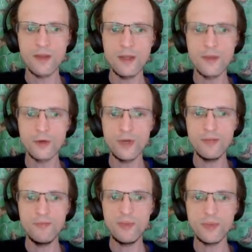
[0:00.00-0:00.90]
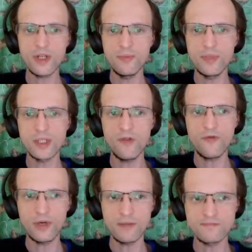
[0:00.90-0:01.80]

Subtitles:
then the red meeple can be suffering.